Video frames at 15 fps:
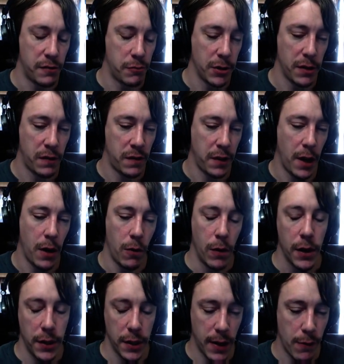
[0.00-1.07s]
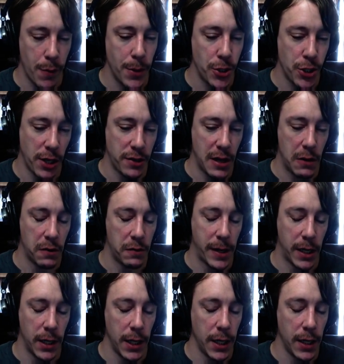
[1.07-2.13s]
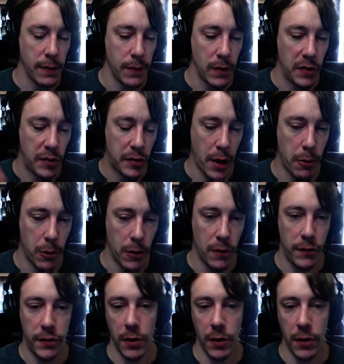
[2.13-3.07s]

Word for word: is really slow and the government shutdown is making it even slower.